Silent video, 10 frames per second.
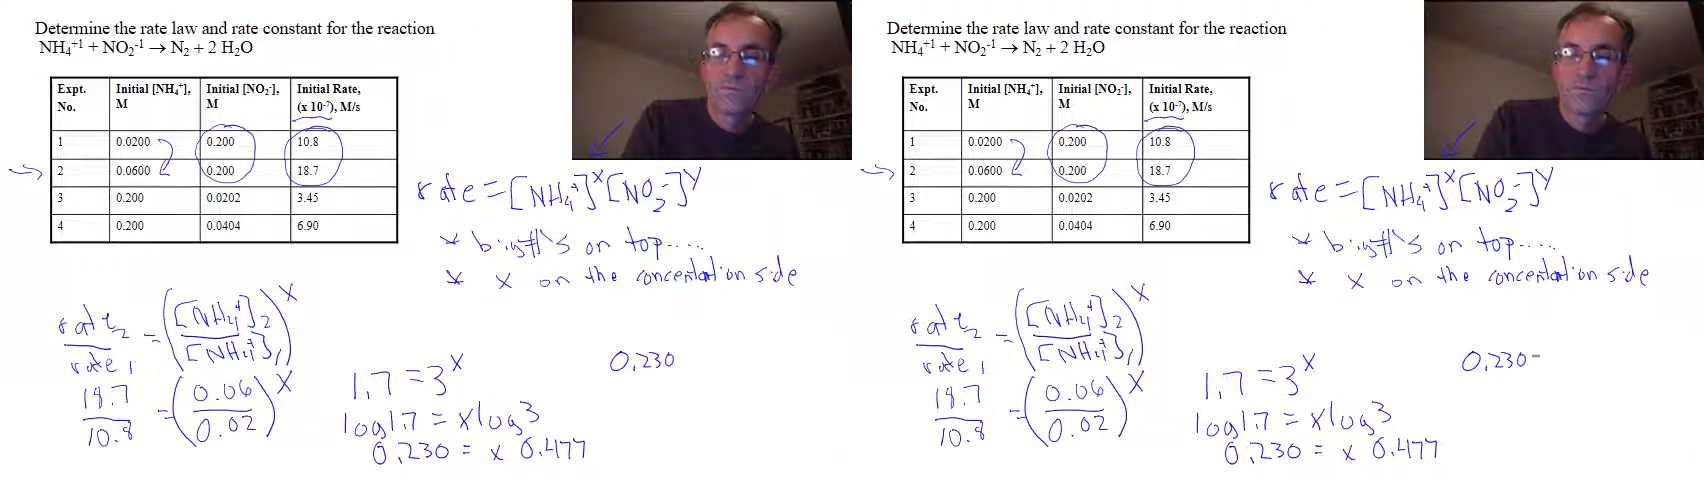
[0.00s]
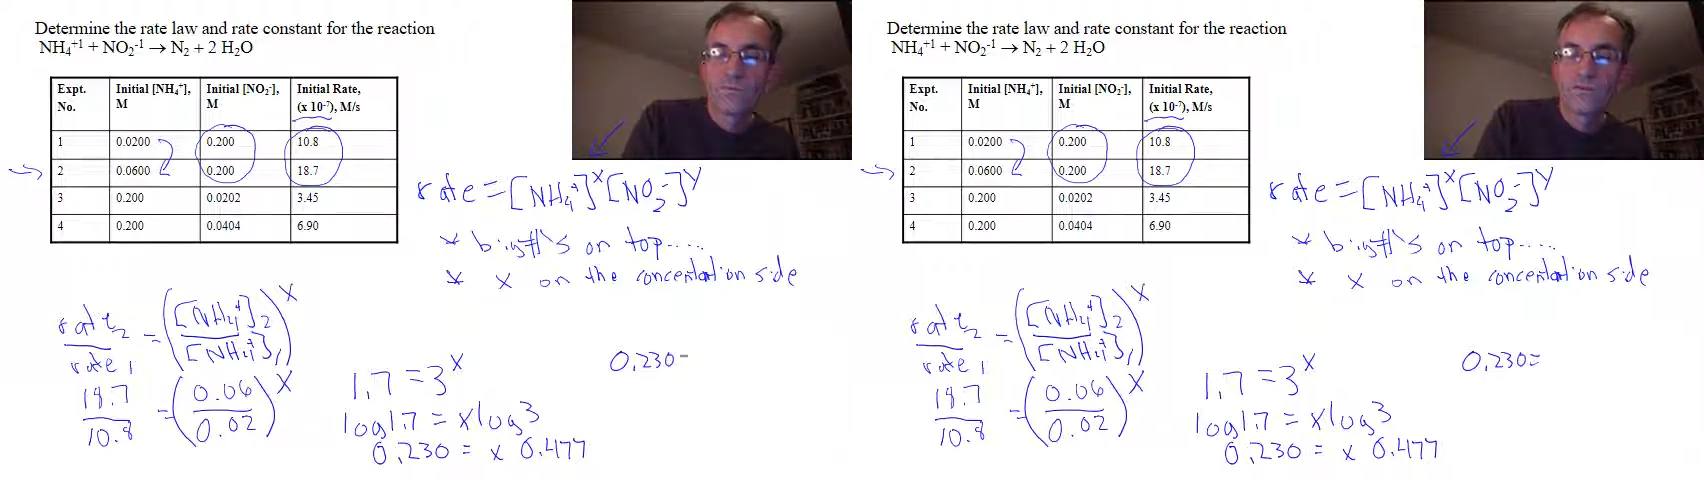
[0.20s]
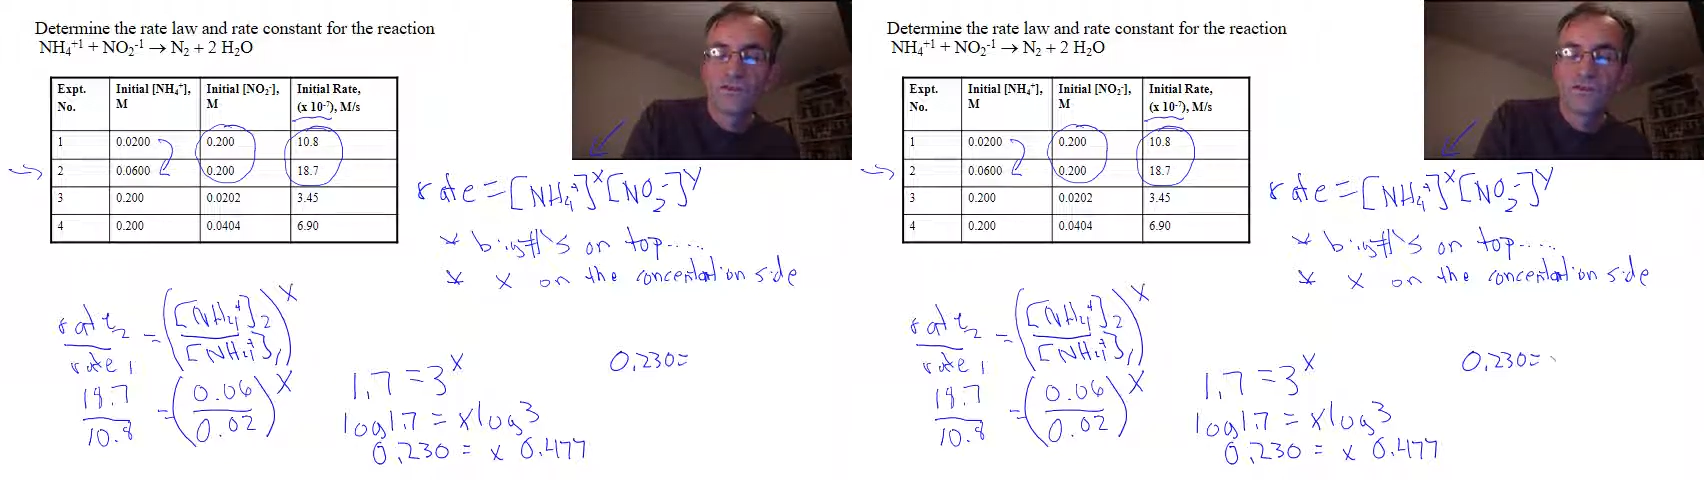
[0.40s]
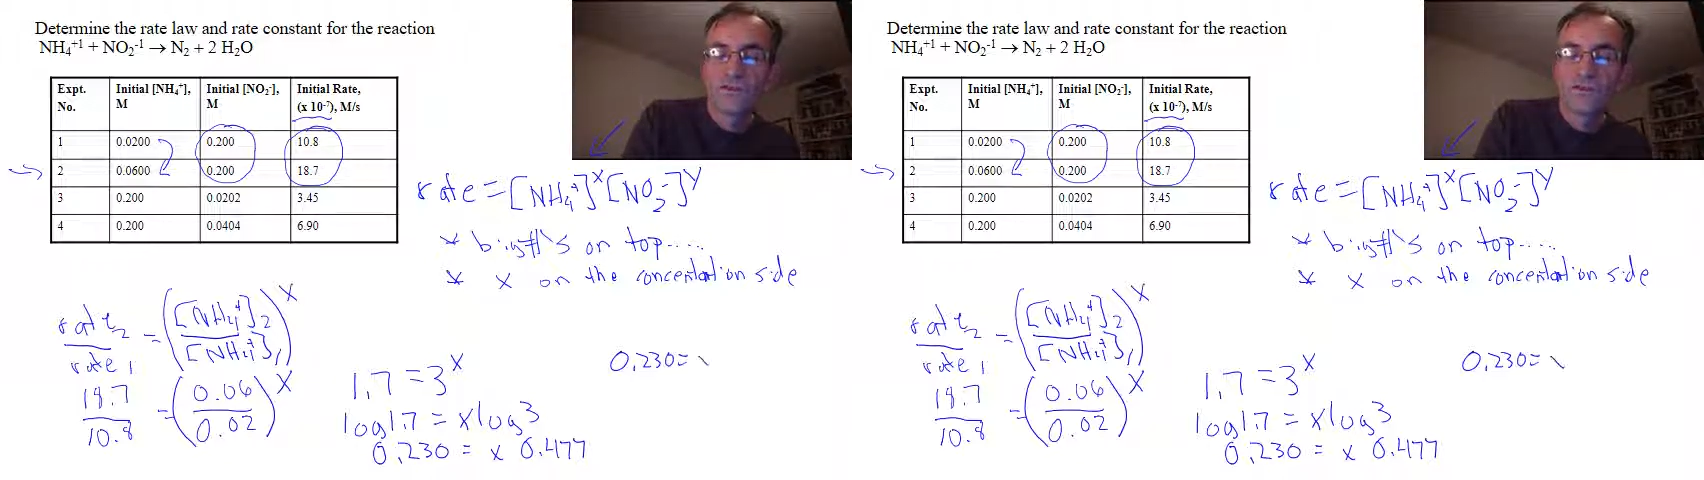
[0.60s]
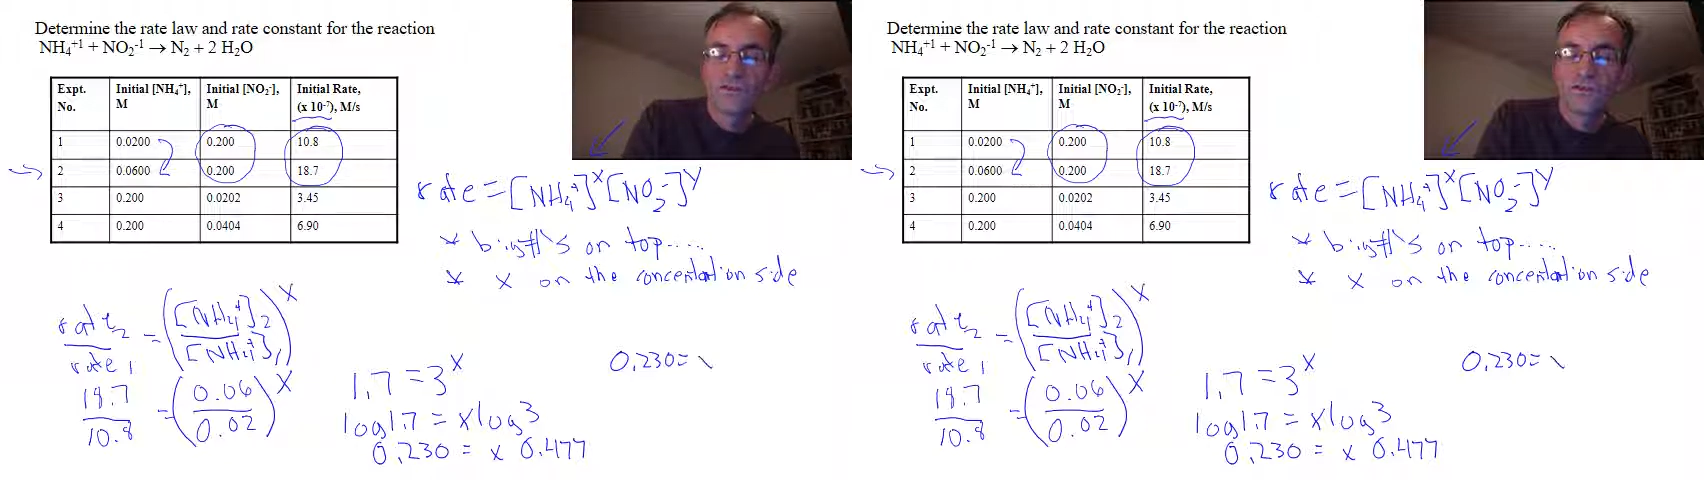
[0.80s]
So this
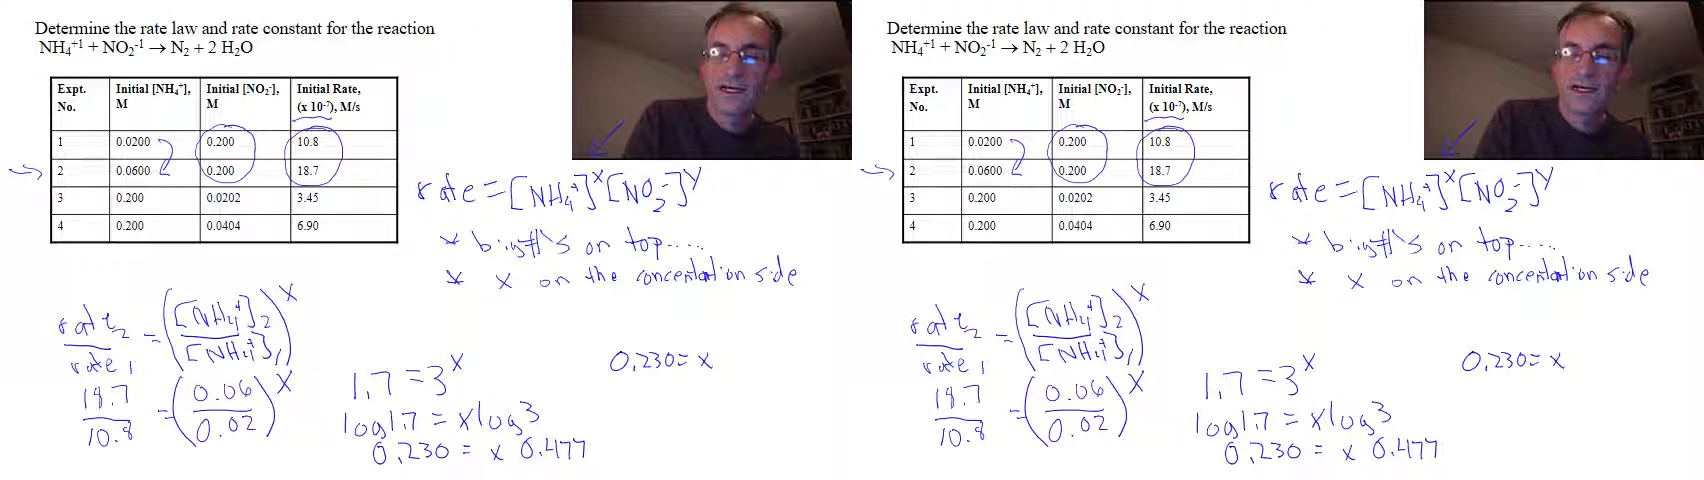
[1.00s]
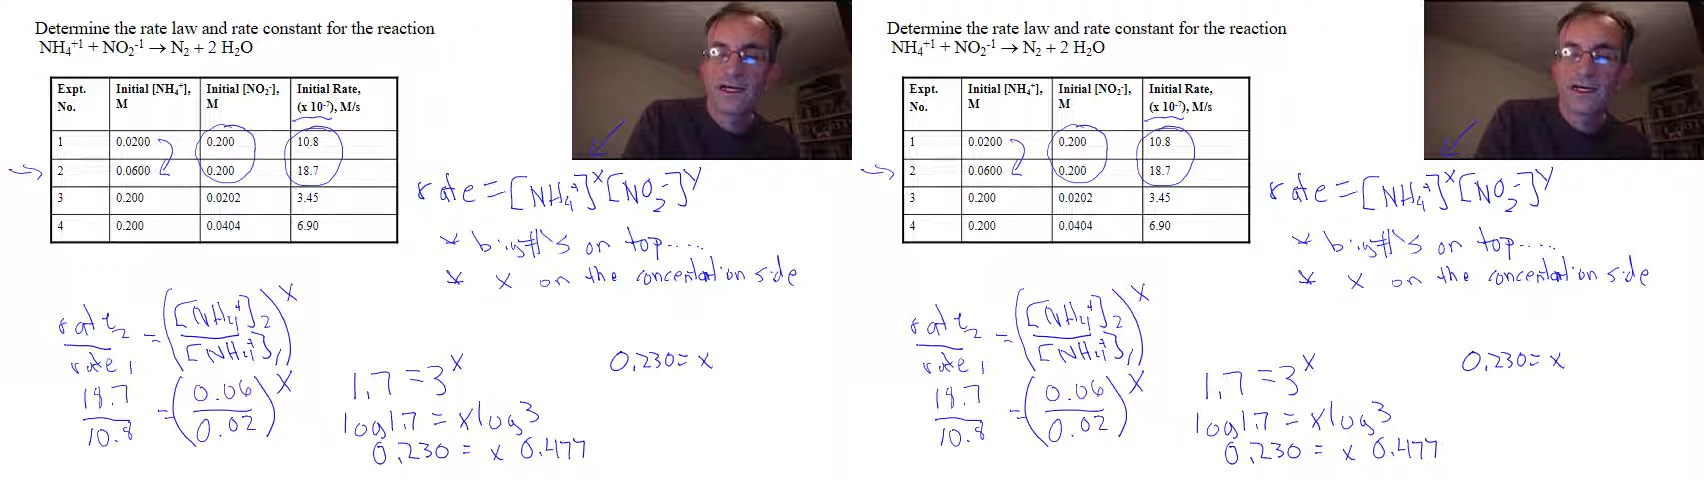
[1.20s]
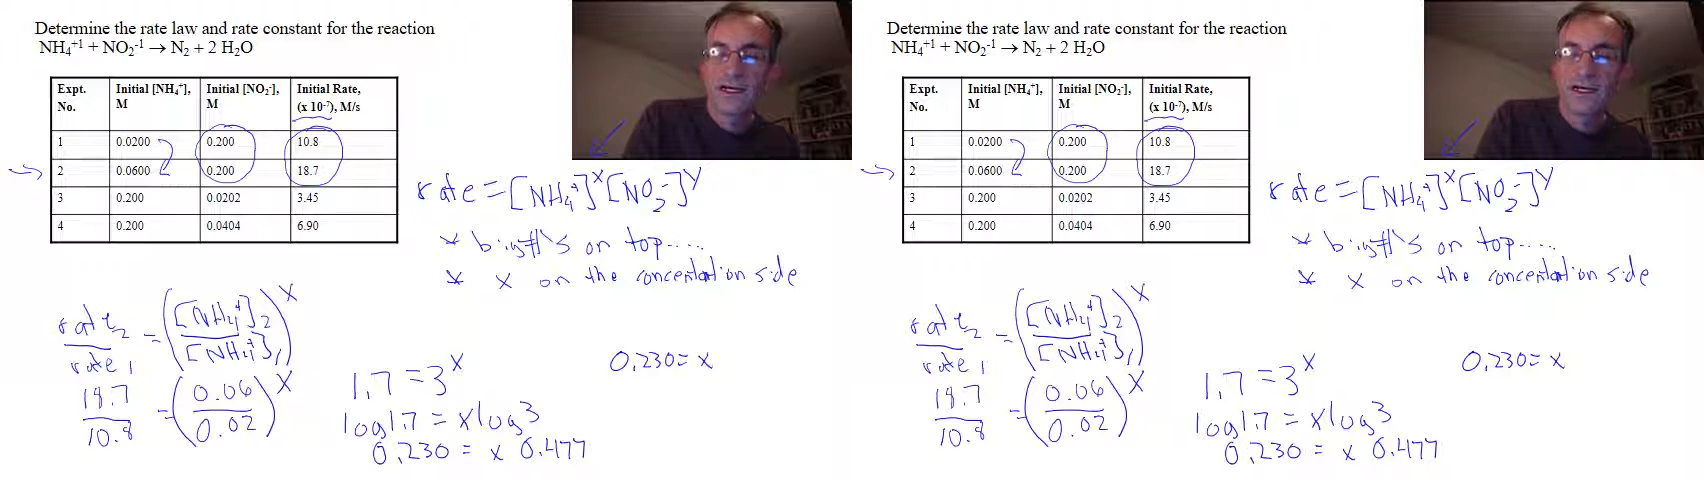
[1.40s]
is what we got